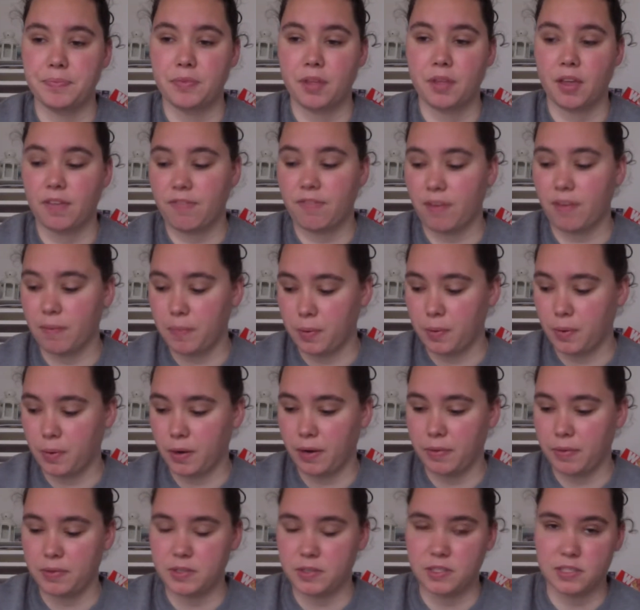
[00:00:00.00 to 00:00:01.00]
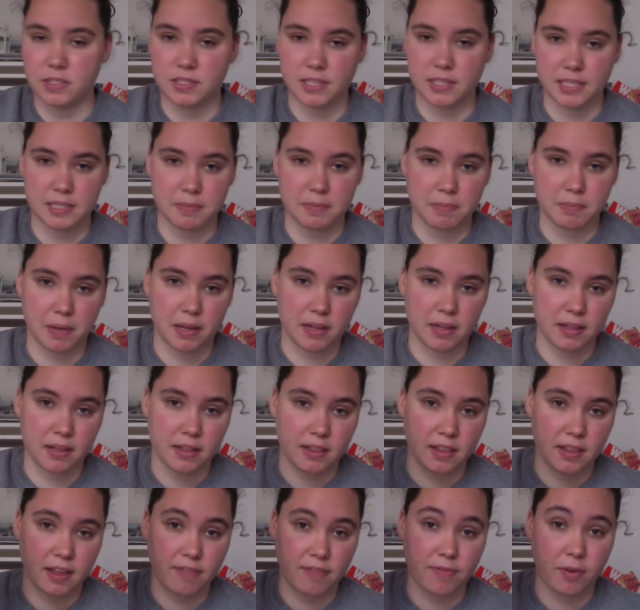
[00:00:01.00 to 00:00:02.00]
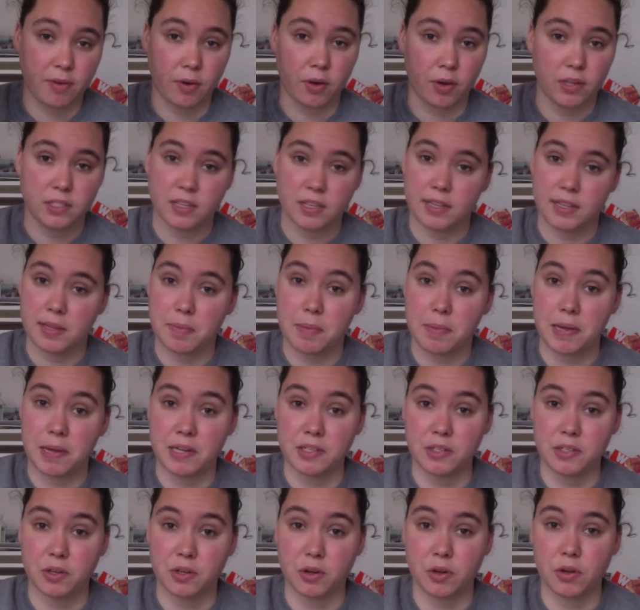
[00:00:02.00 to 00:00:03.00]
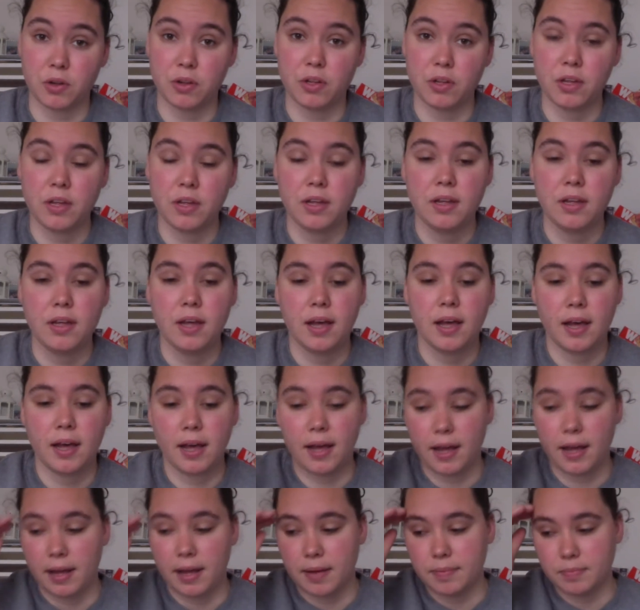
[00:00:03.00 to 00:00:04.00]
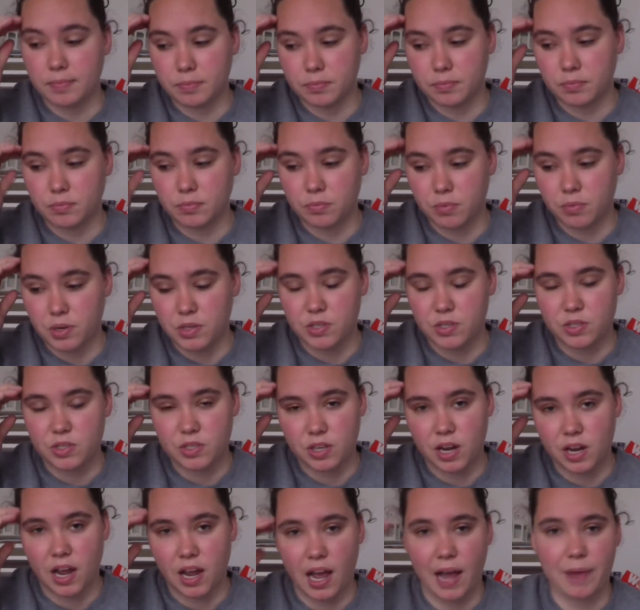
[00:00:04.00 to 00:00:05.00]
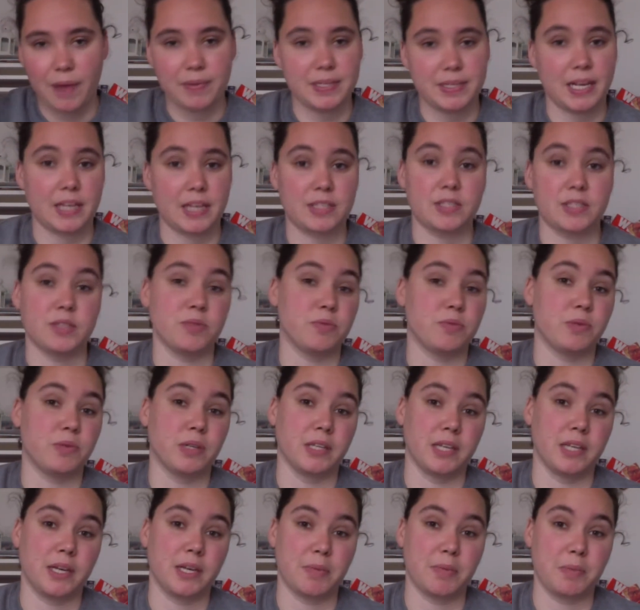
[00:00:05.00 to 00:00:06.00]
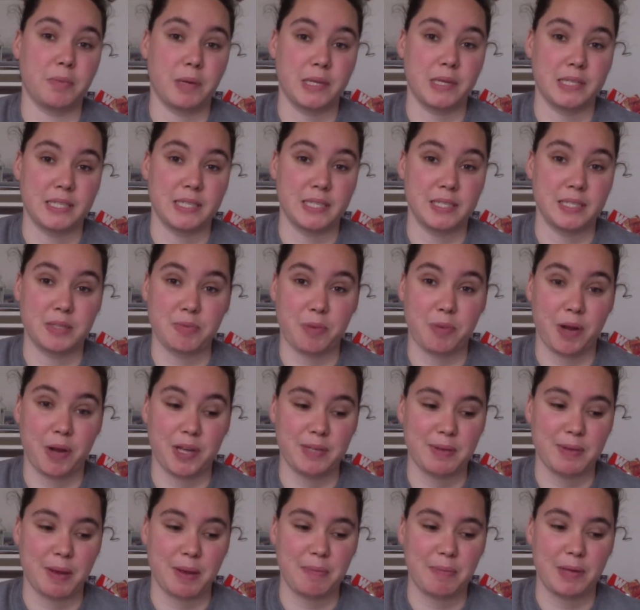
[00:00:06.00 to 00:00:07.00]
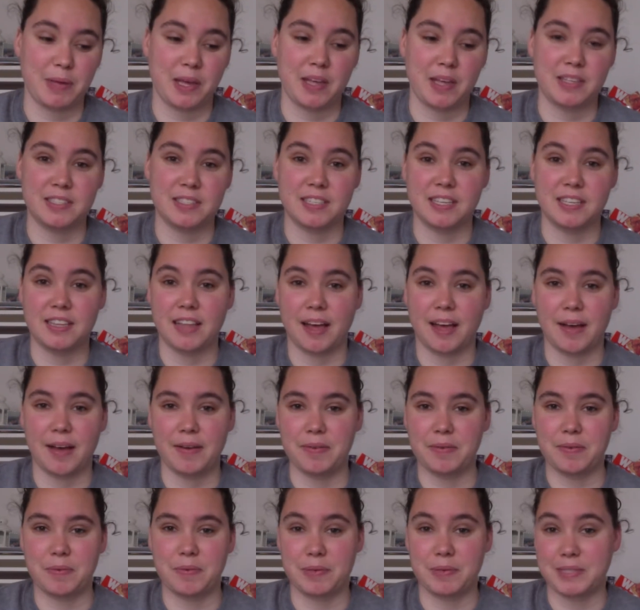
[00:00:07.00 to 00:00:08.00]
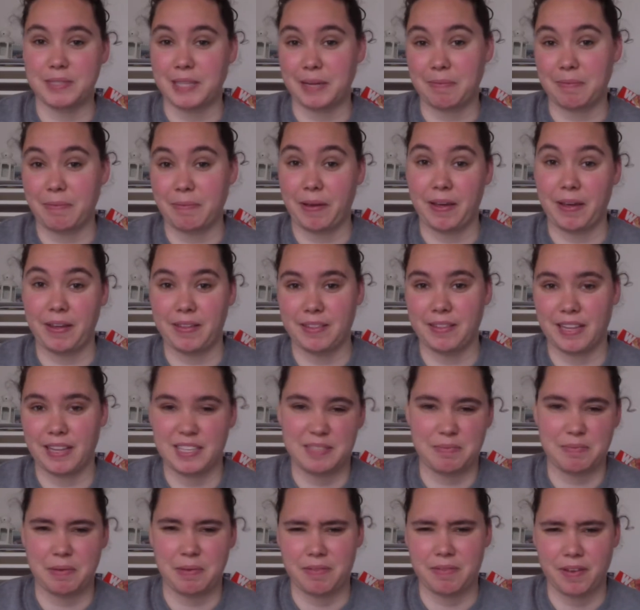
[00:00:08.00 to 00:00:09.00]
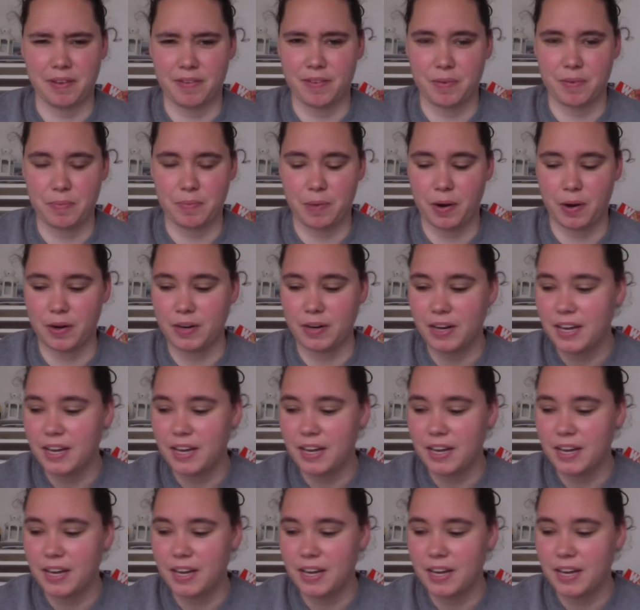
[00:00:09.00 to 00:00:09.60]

February, which is this month, they focus on the pentacle, which I was actually really pleasantly surprised about because that was like that's my favorite part.